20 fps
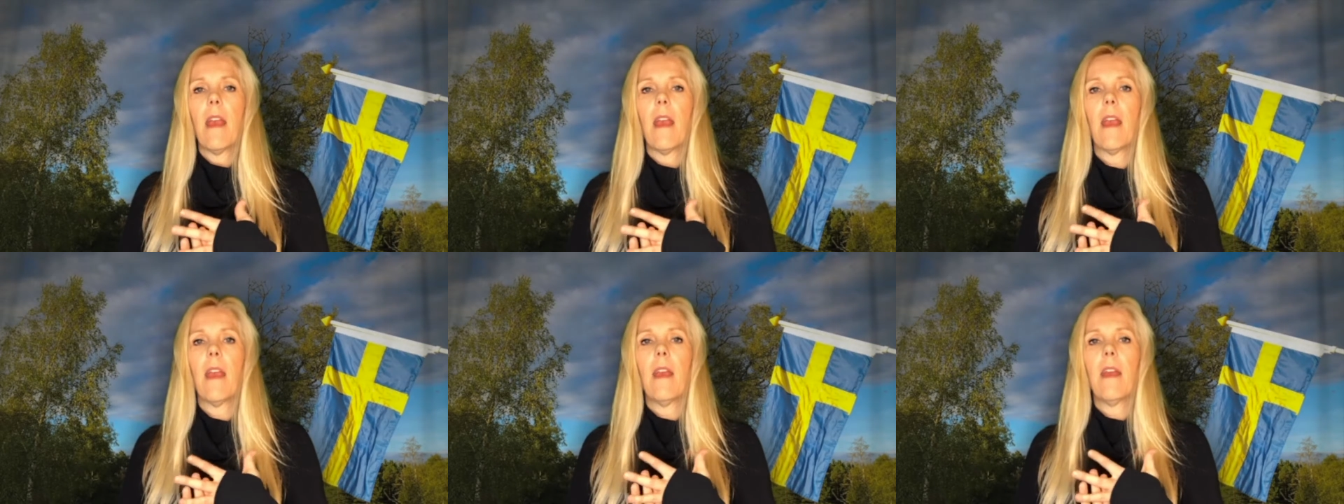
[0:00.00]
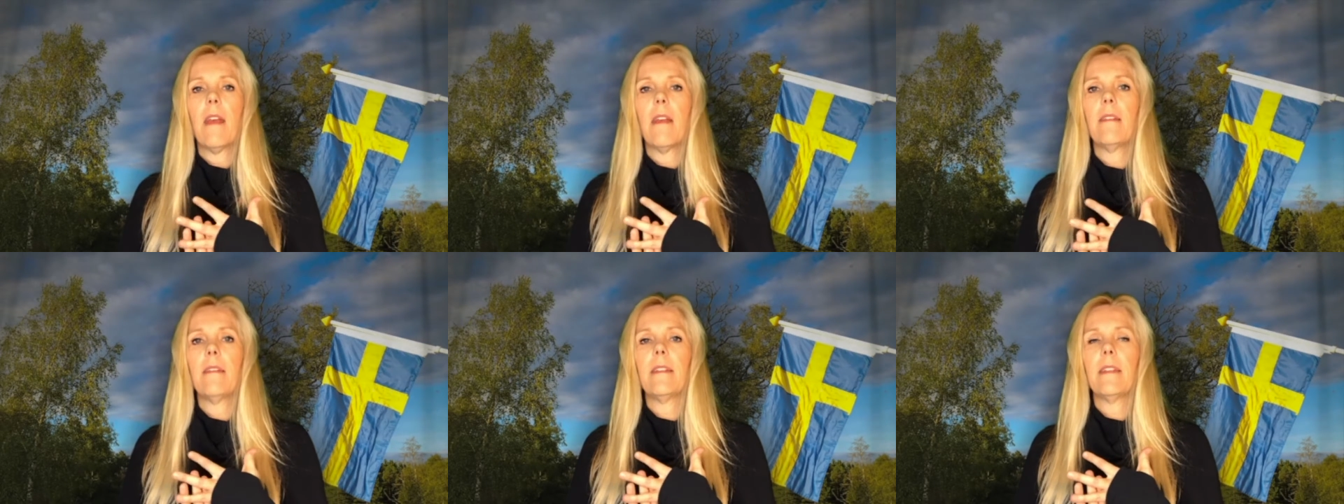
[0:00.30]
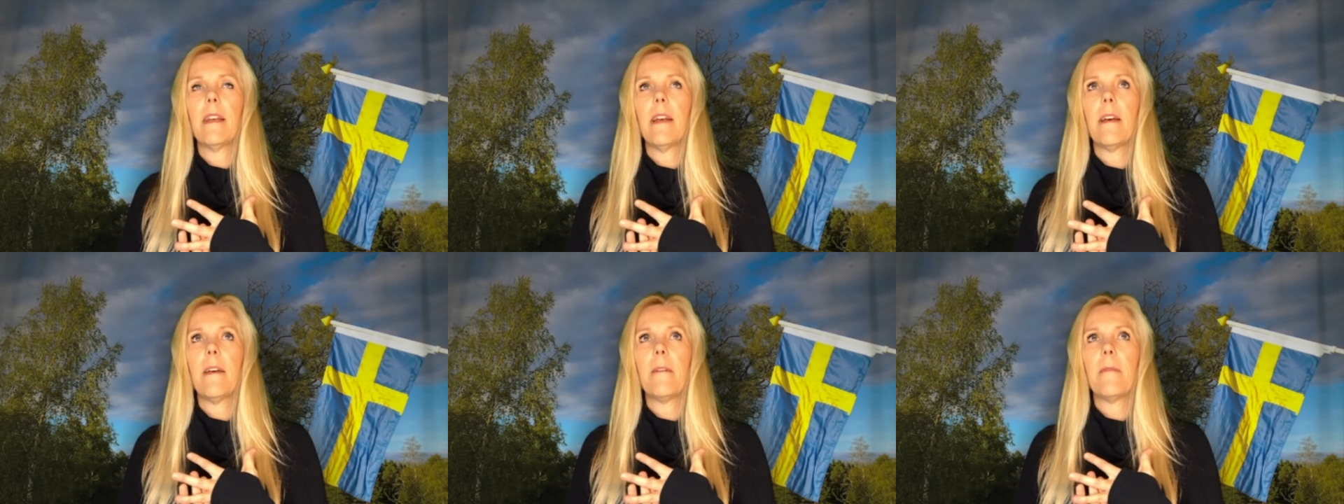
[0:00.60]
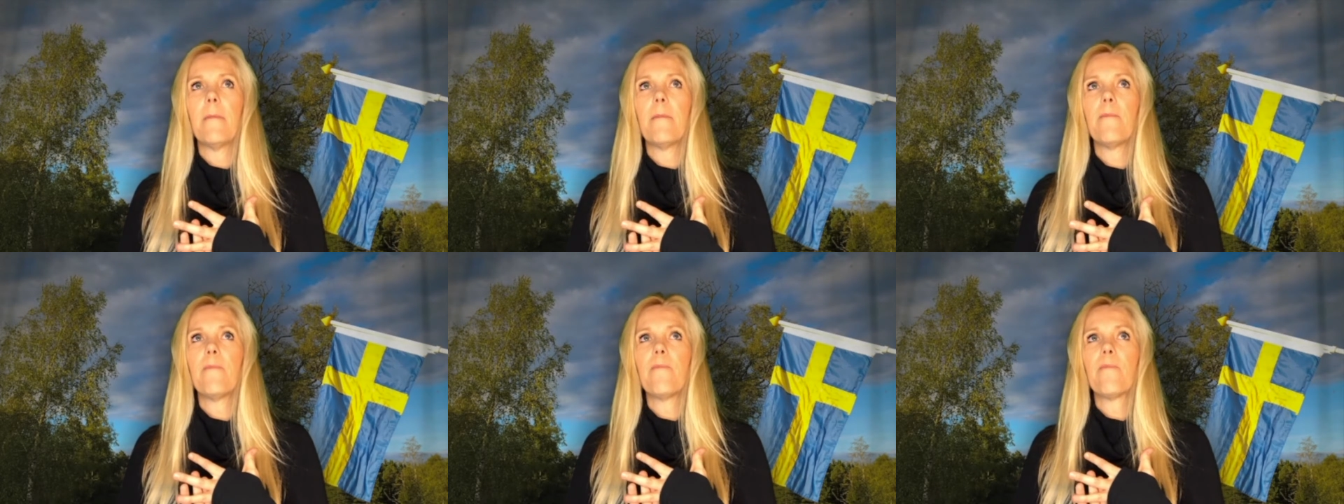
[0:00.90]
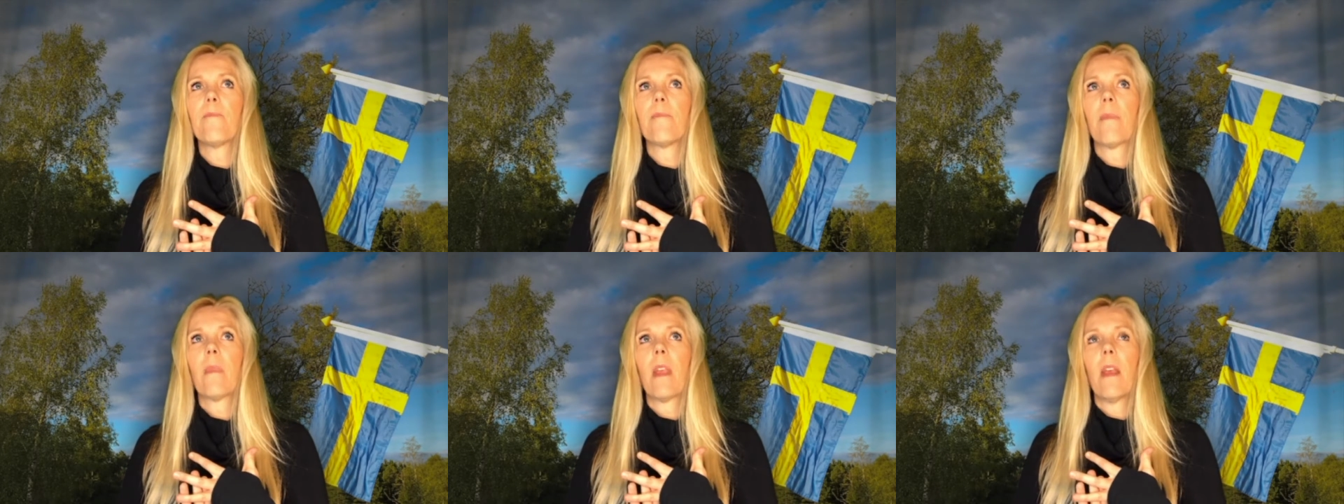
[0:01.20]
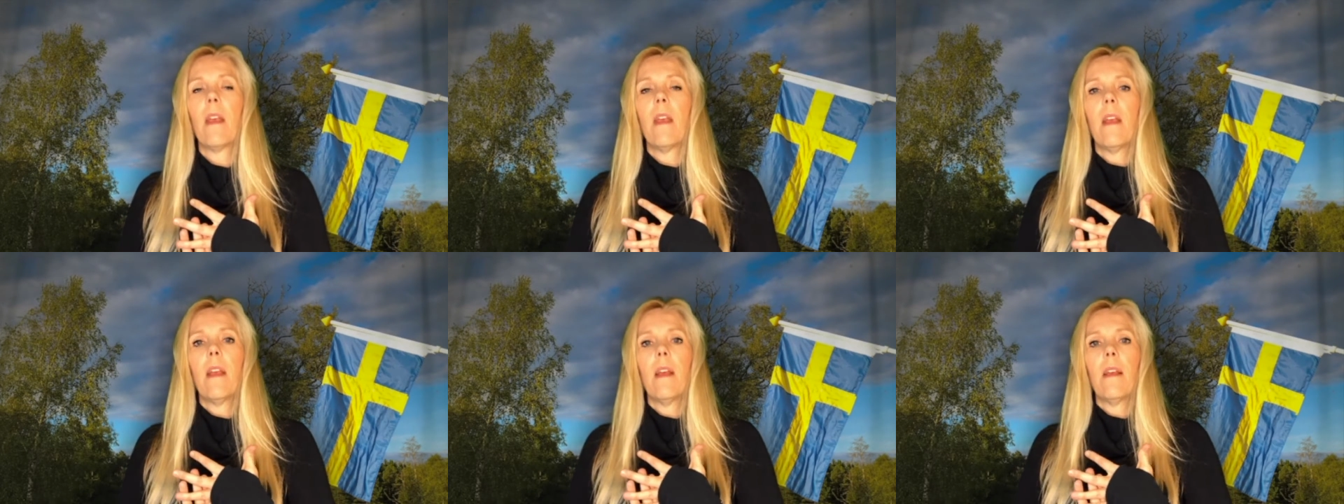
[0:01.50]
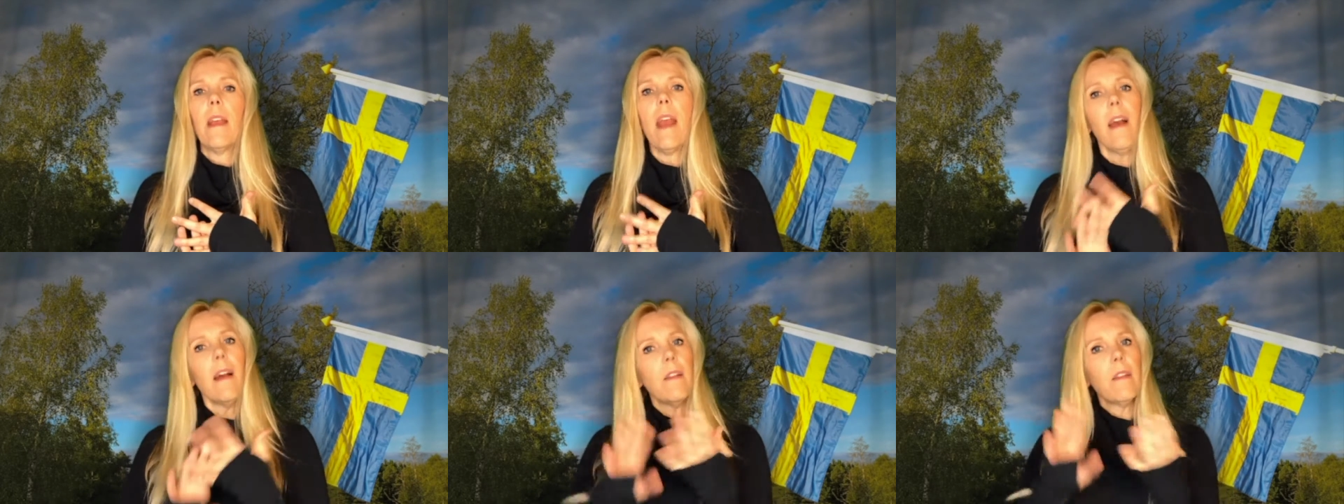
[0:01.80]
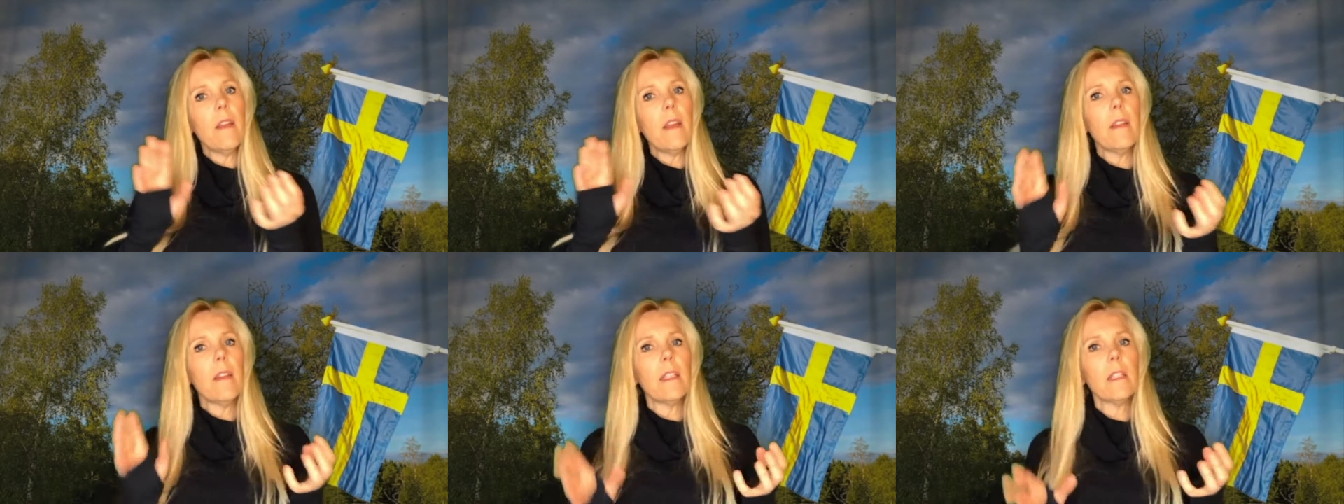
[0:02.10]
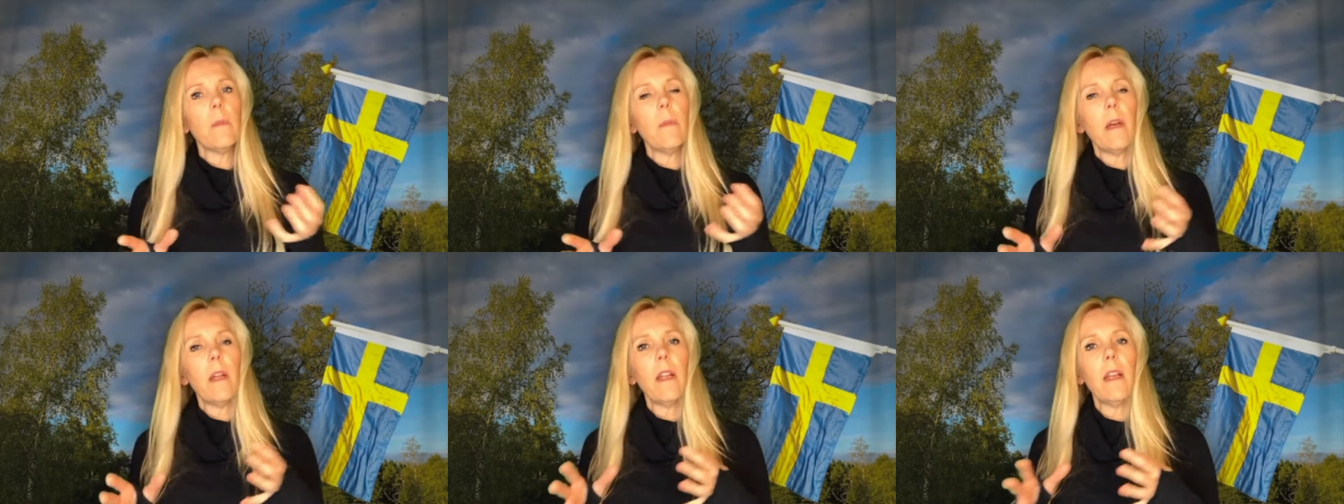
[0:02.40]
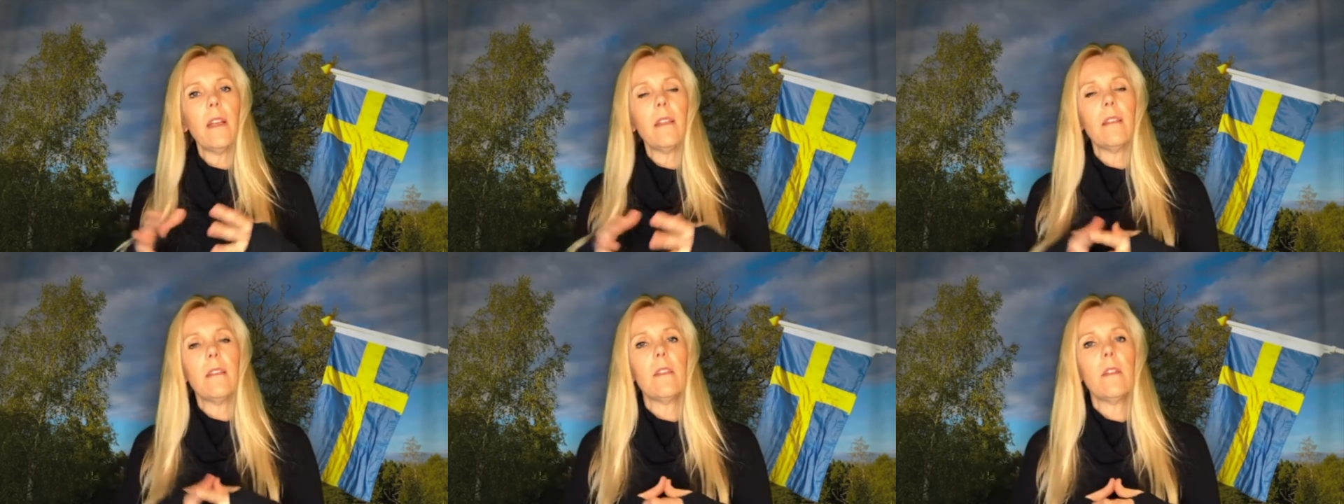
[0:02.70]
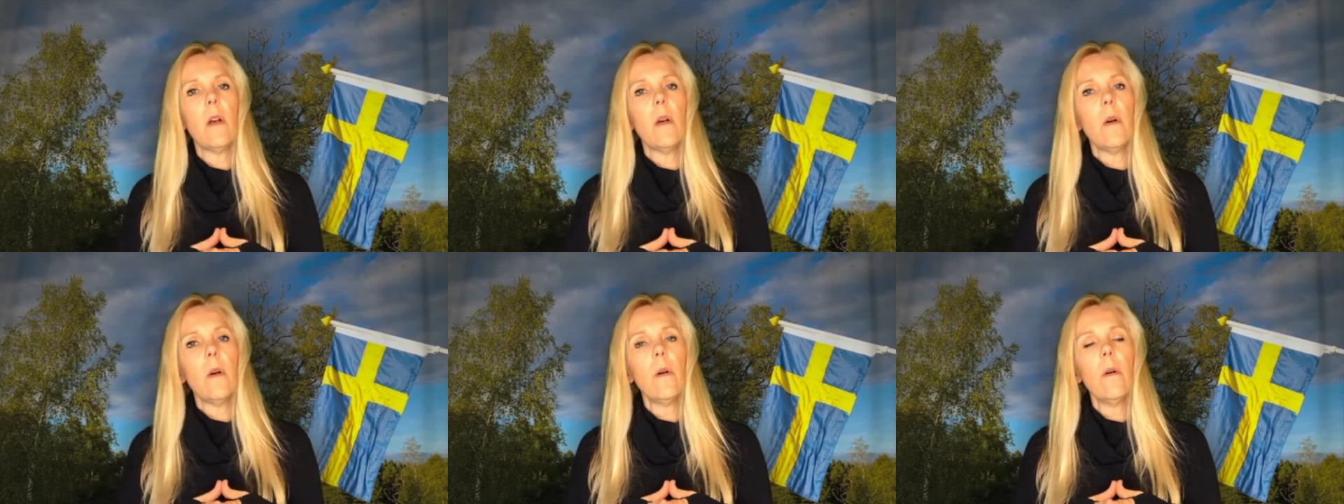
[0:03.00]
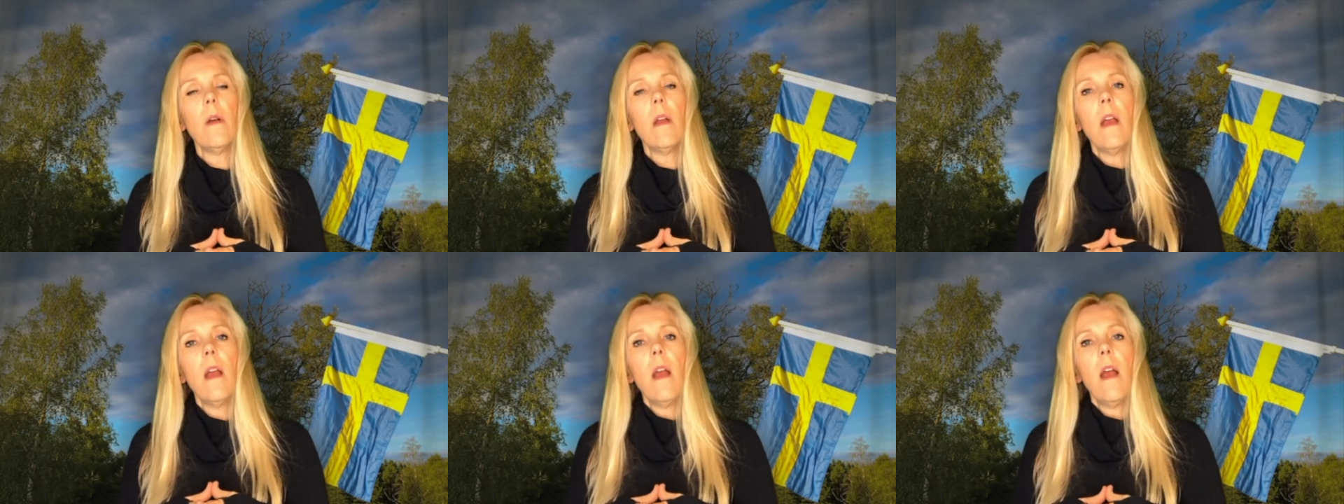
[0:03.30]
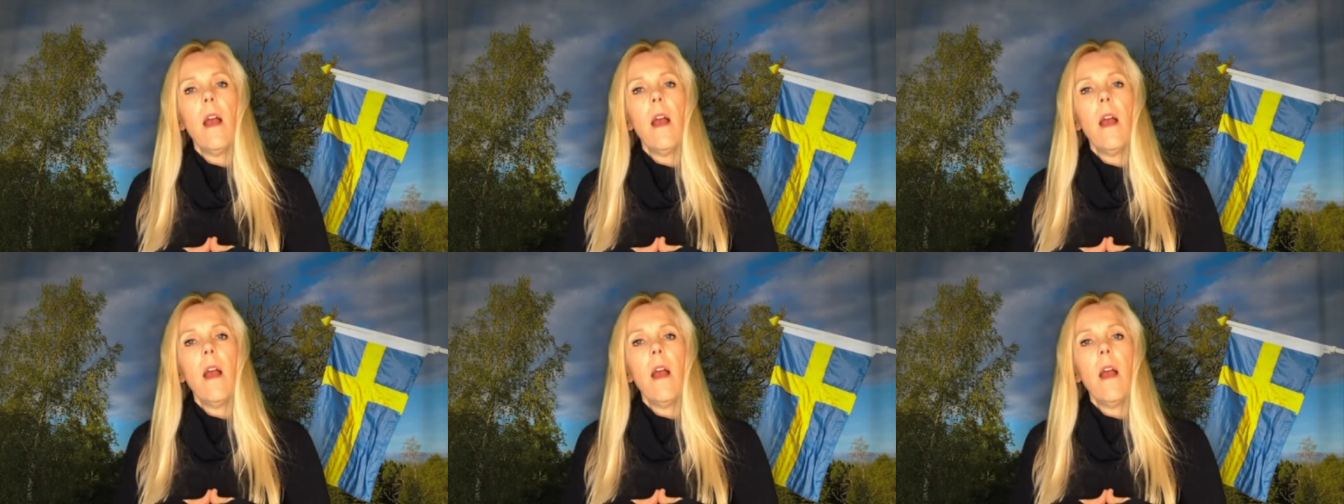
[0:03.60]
And yeah, I think that's about it. So